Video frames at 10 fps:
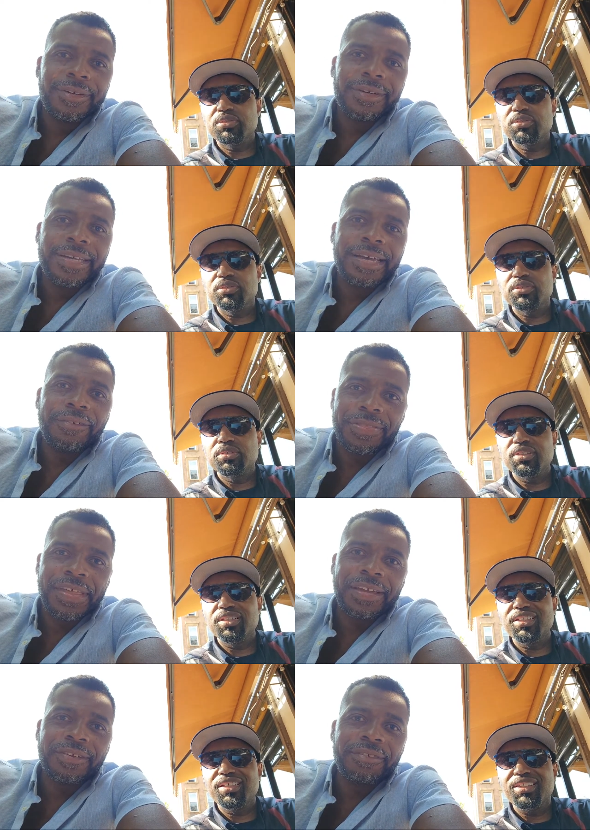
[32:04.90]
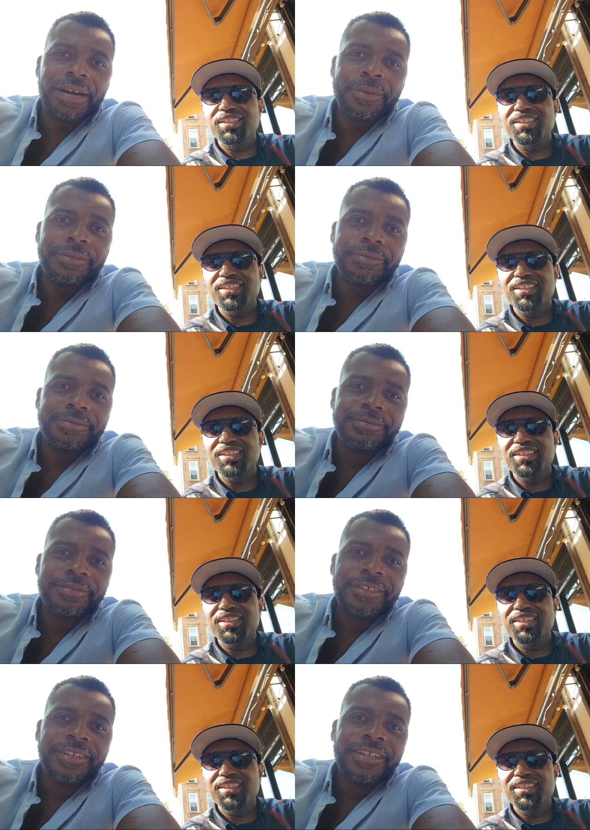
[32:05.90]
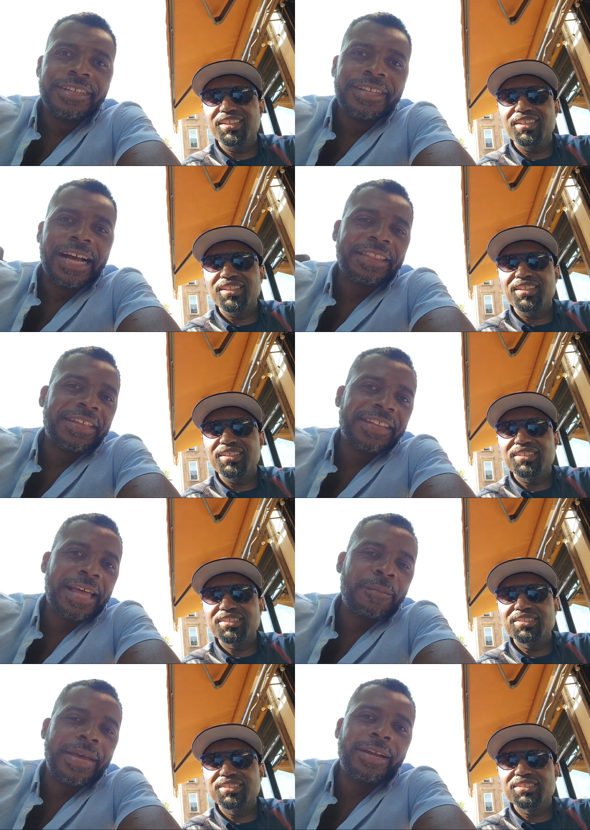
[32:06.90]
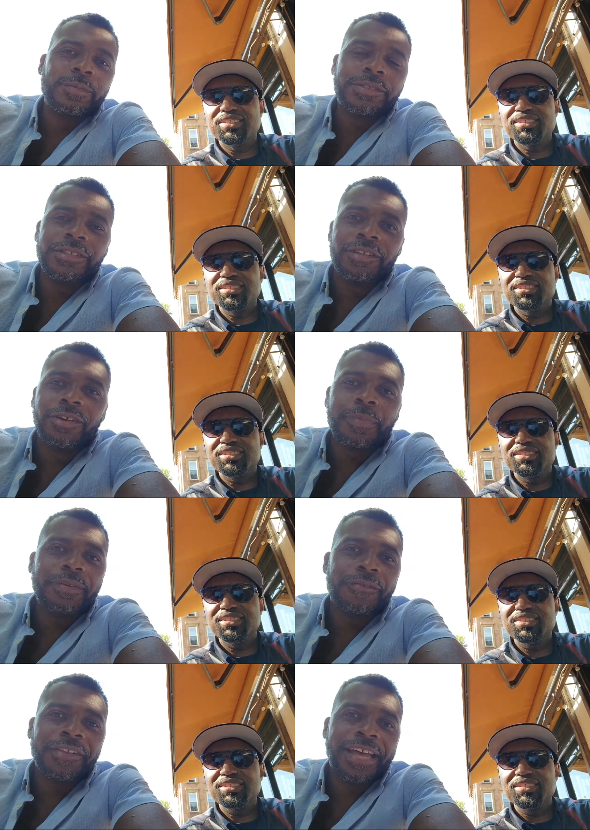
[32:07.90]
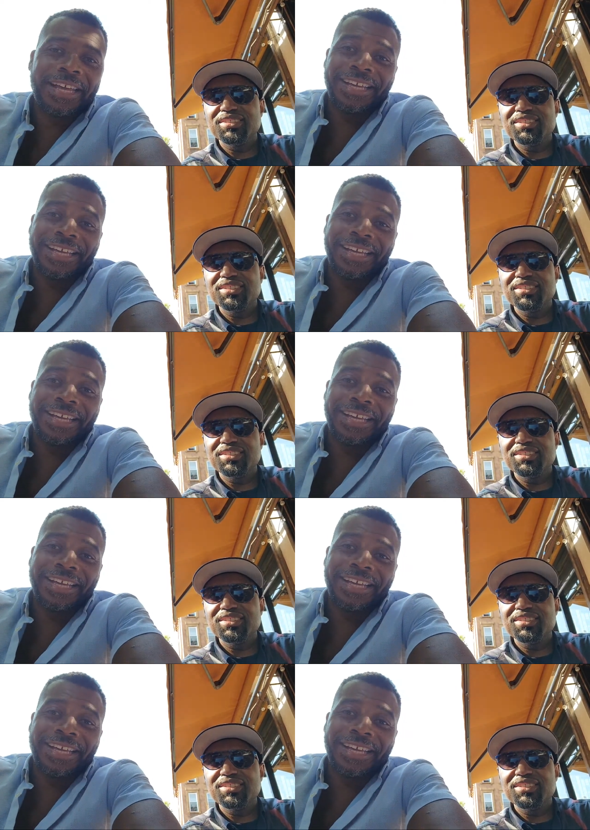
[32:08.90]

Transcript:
Speaker 1: Okay, well, thank you, Robert. I think that made up a little bit for that.